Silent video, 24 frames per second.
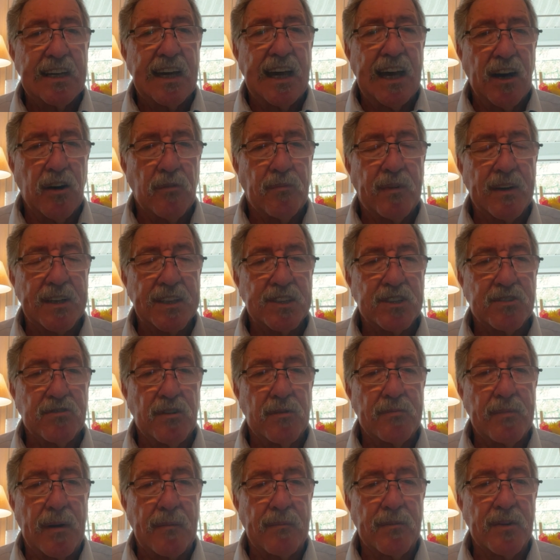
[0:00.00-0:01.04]
Help us to
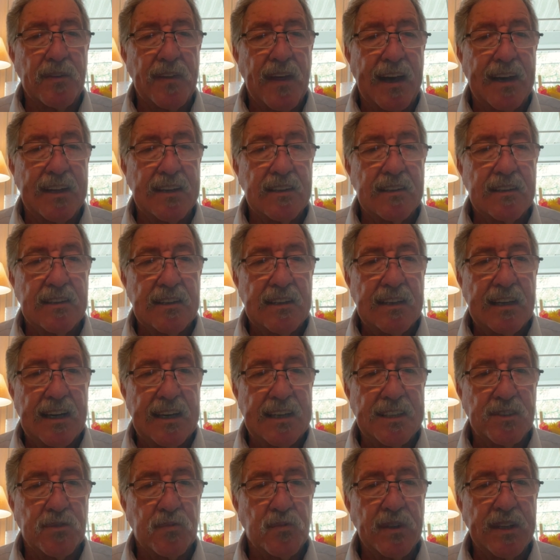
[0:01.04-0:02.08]
remember that
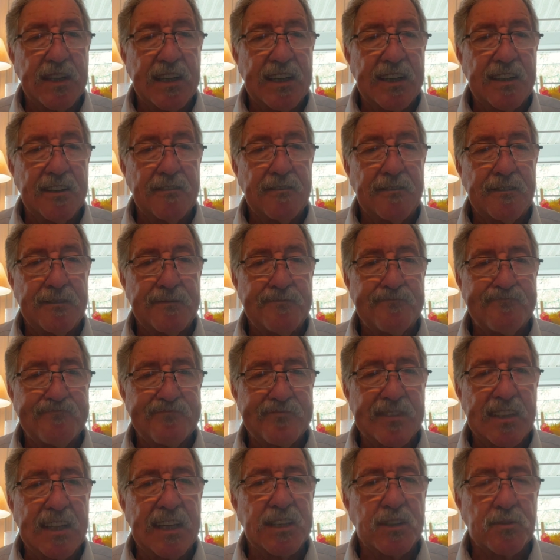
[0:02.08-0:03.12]
as we give.
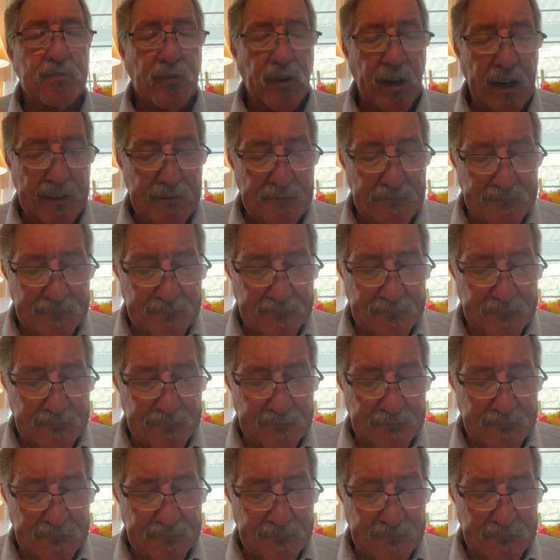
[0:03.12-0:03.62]
Let's pray.